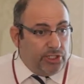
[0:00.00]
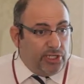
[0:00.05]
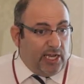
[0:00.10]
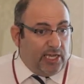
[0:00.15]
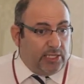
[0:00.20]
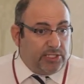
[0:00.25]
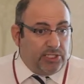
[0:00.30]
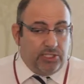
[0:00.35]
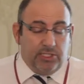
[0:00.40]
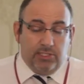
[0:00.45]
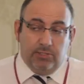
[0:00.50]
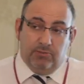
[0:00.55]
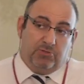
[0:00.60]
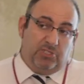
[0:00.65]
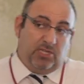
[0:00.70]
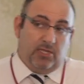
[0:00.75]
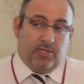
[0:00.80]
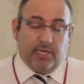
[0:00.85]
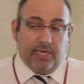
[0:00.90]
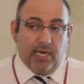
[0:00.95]
let's
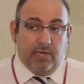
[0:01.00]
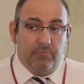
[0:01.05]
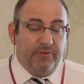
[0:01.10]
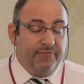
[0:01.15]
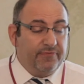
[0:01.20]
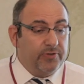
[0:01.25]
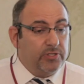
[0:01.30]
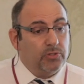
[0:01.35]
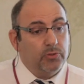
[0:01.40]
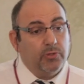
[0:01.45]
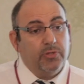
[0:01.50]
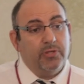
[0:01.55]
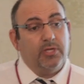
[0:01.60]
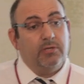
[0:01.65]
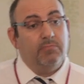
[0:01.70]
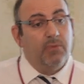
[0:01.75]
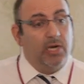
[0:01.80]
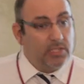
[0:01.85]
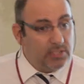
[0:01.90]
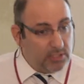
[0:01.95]
say they come every 2-3
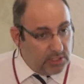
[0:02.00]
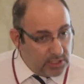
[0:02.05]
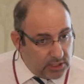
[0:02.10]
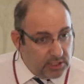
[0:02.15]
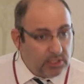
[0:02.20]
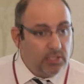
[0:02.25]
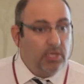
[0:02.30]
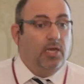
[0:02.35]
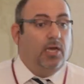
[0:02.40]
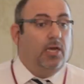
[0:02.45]
months,